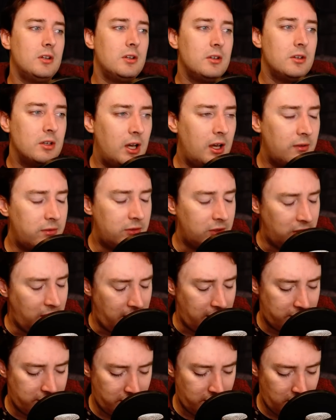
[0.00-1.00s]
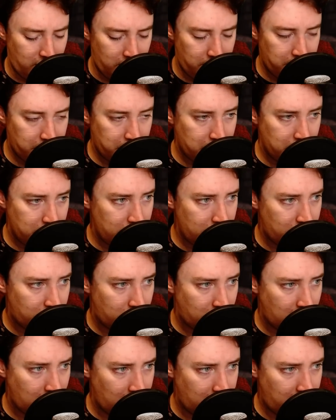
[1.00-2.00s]
after that I
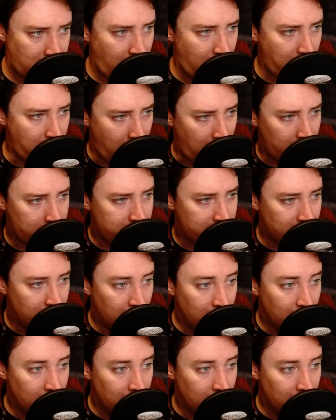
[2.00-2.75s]
came out and...